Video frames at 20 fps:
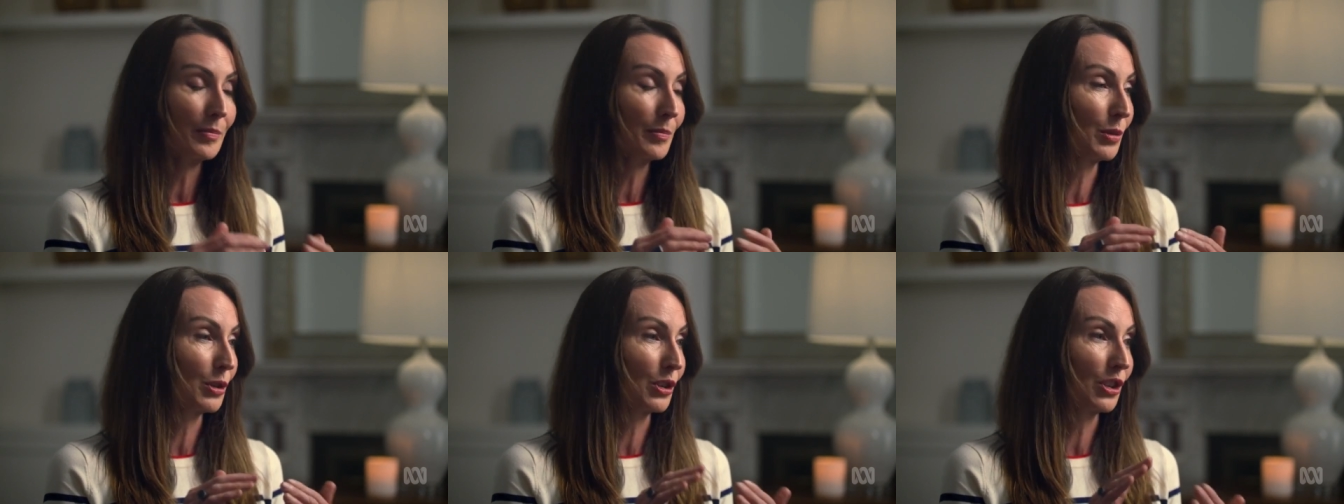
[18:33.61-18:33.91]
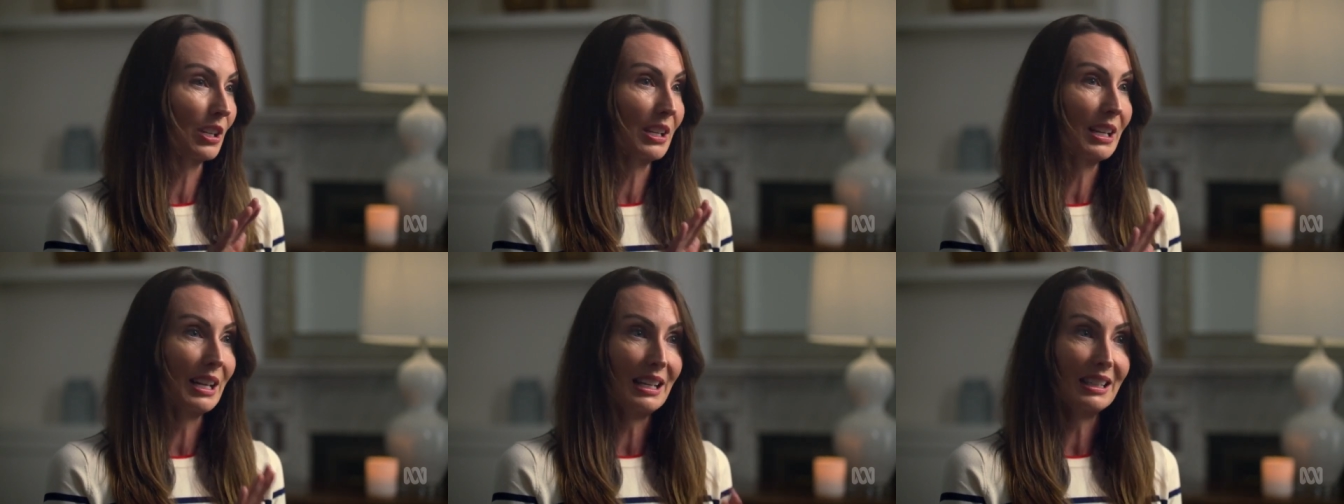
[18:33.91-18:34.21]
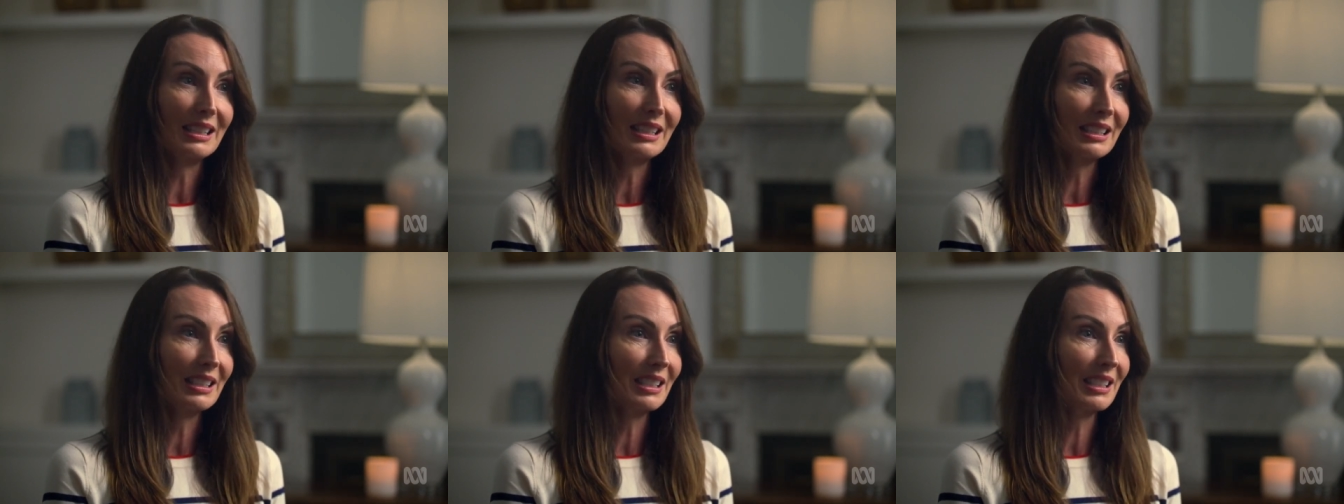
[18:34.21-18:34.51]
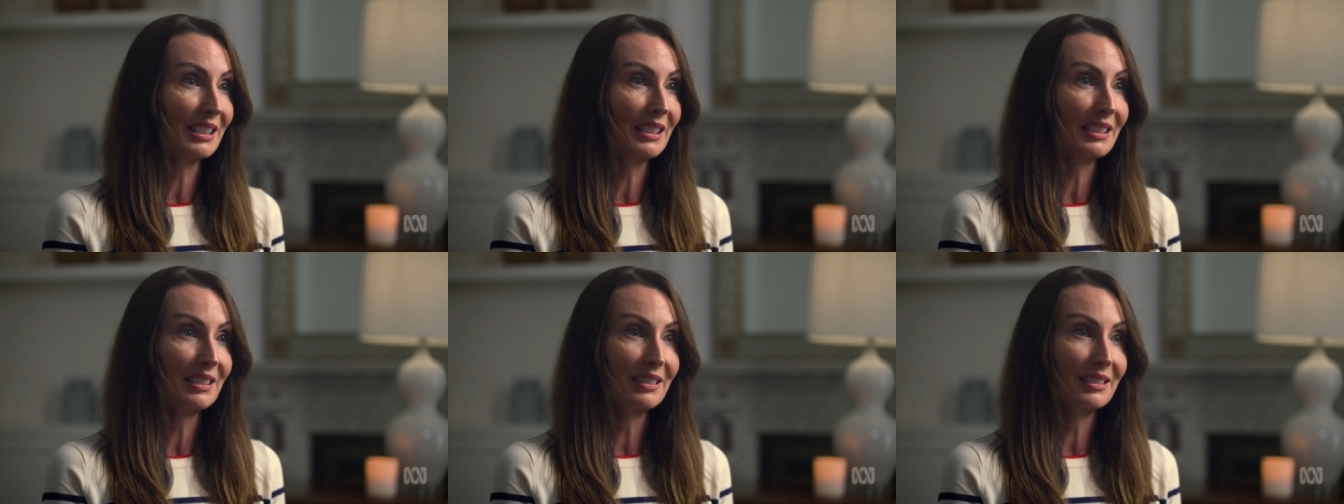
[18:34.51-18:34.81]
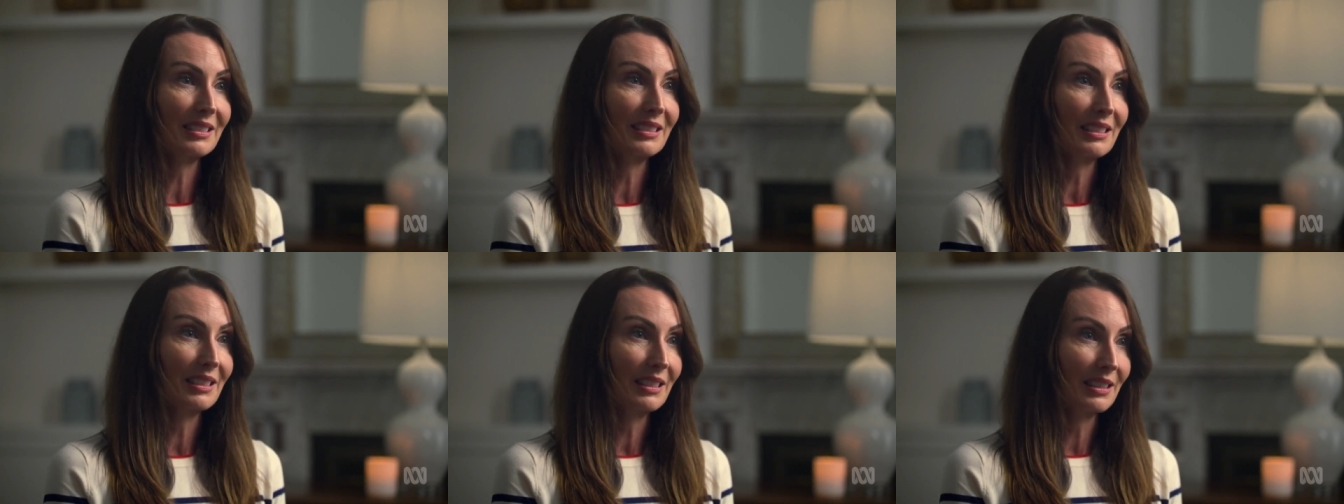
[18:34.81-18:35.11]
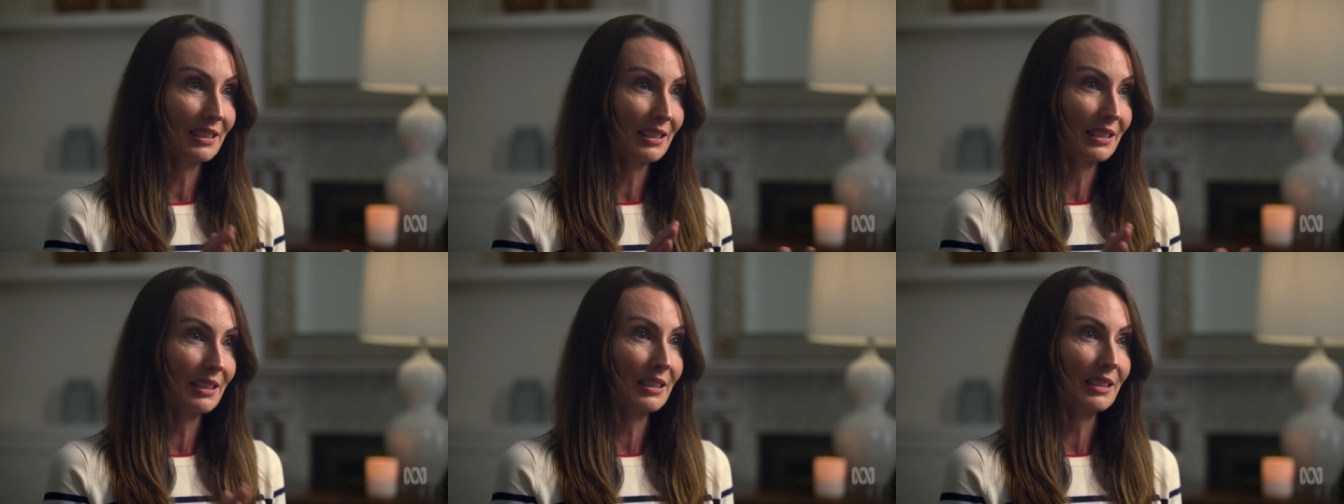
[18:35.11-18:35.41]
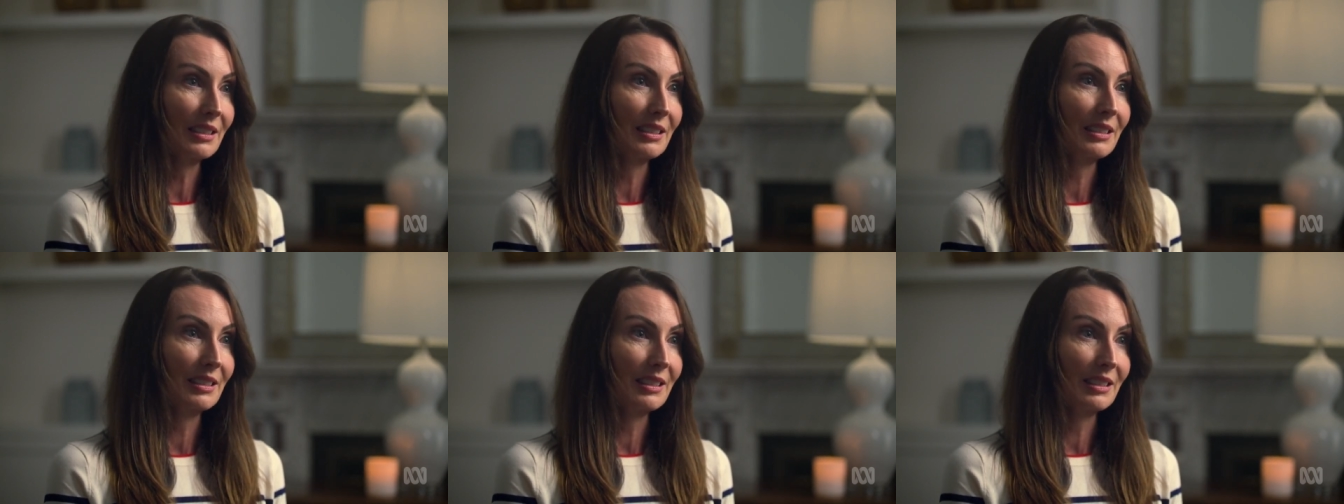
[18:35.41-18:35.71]
push against it,
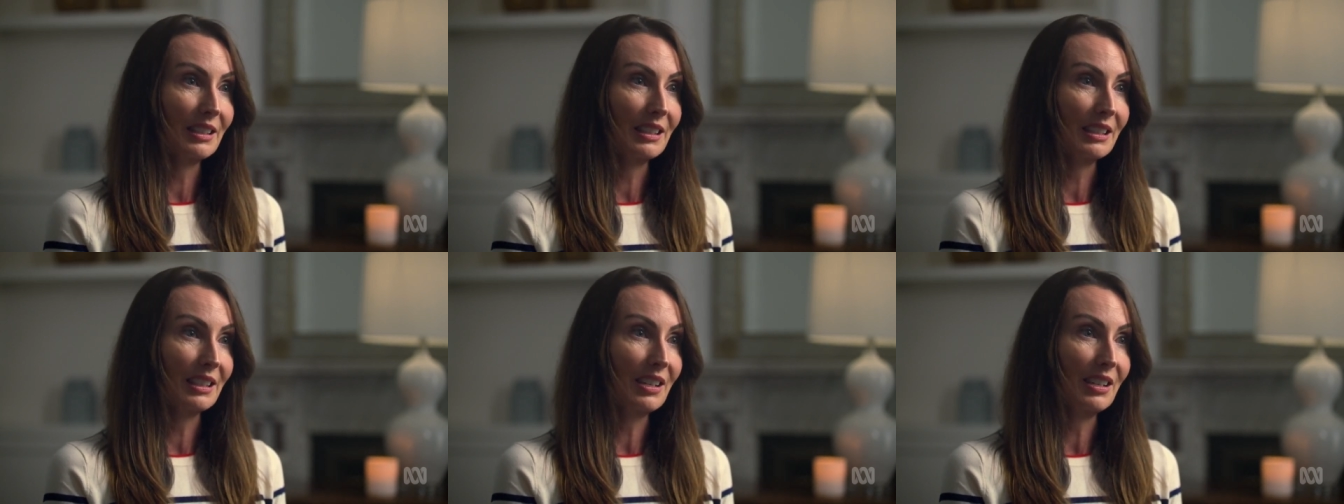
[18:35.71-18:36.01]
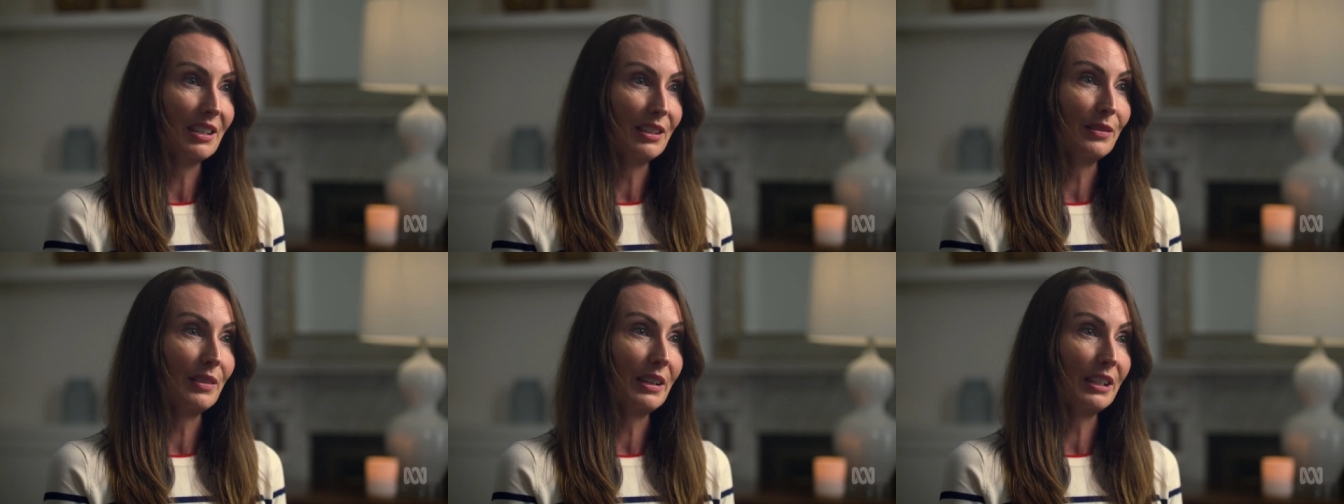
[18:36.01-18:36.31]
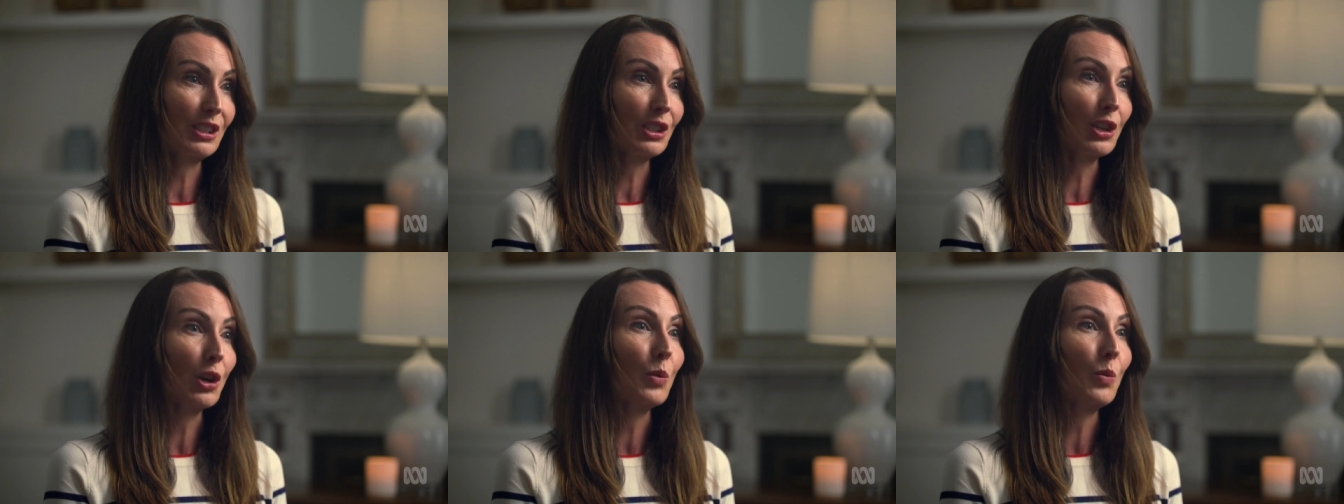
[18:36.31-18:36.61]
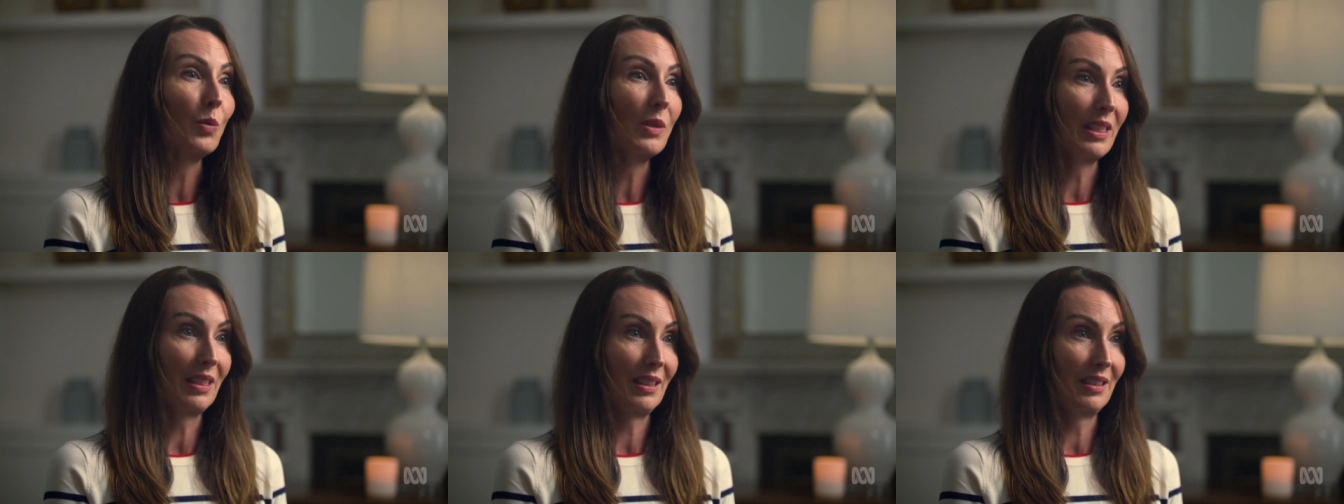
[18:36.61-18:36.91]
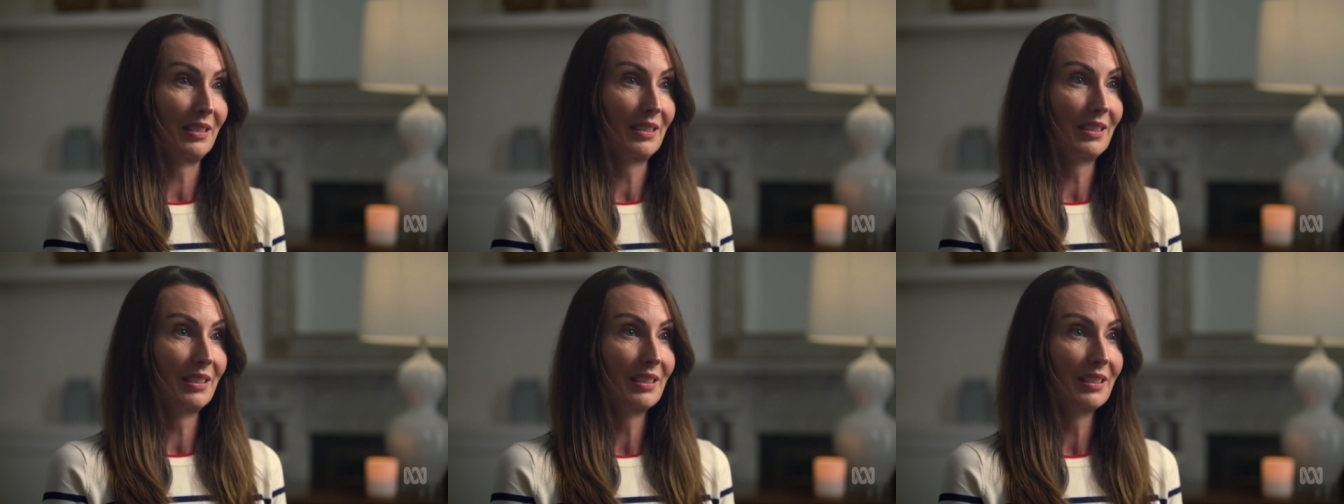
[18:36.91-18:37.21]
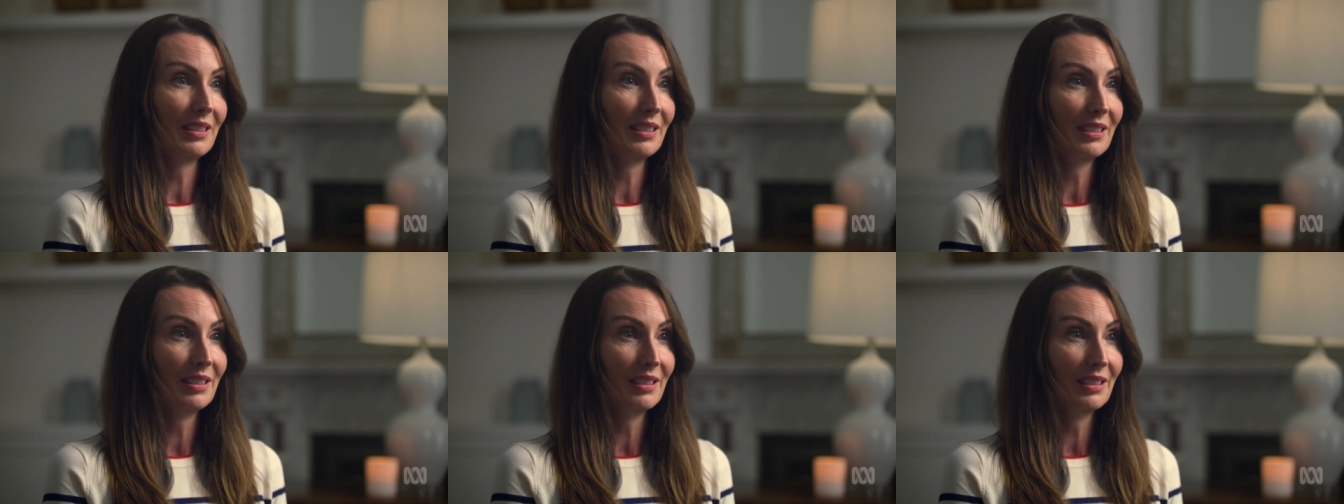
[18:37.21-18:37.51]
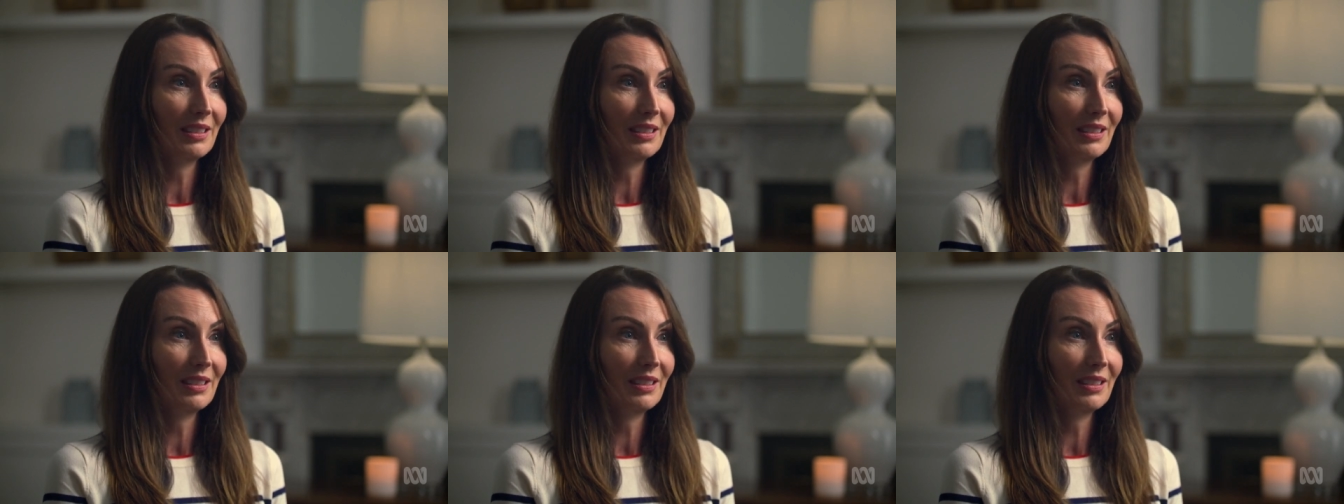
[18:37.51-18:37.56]
I kind of had to go with it.